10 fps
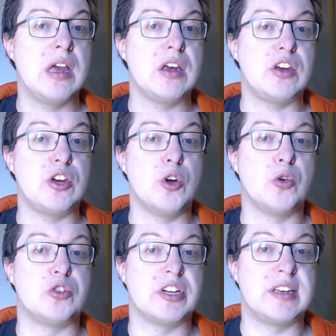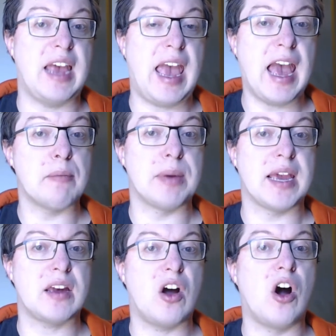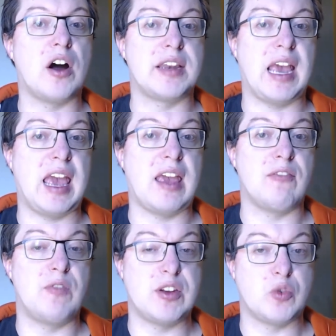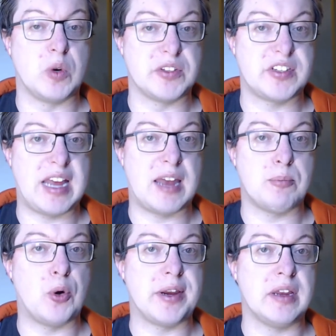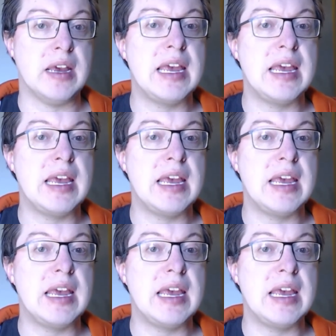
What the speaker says: huge and epic on a visual standpoint,